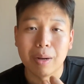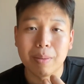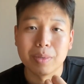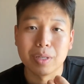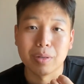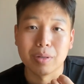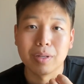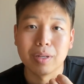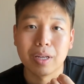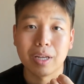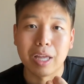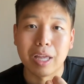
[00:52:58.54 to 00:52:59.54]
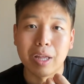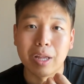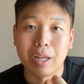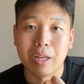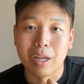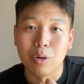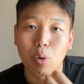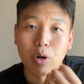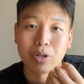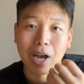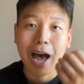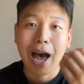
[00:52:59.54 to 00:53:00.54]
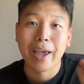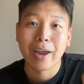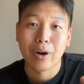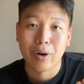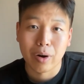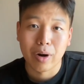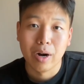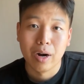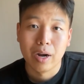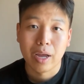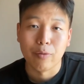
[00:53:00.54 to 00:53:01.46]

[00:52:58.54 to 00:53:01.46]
So in order to hire and